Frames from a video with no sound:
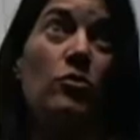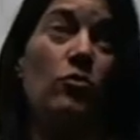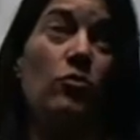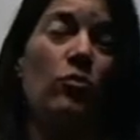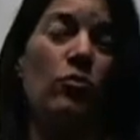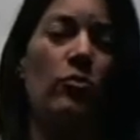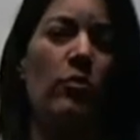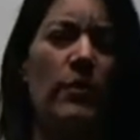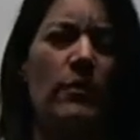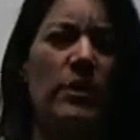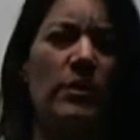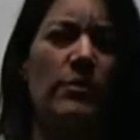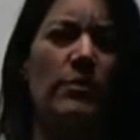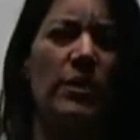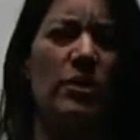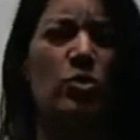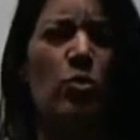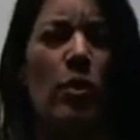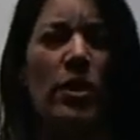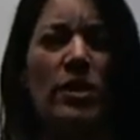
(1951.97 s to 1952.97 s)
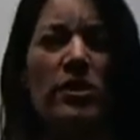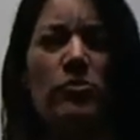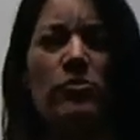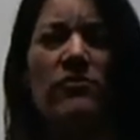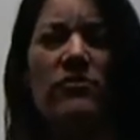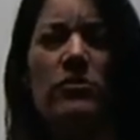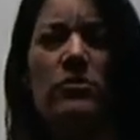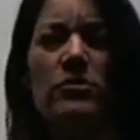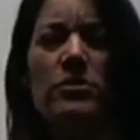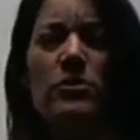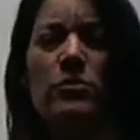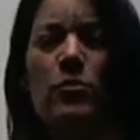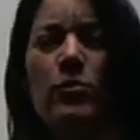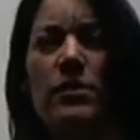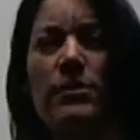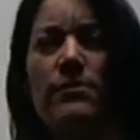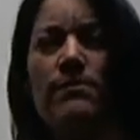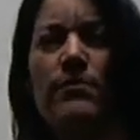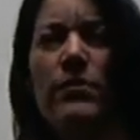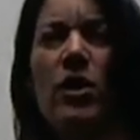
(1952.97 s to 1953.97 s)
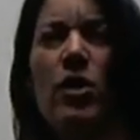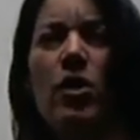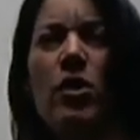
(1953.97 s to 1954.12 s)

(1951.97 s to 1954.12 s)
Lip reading: What do I mean by twice reverse? Well,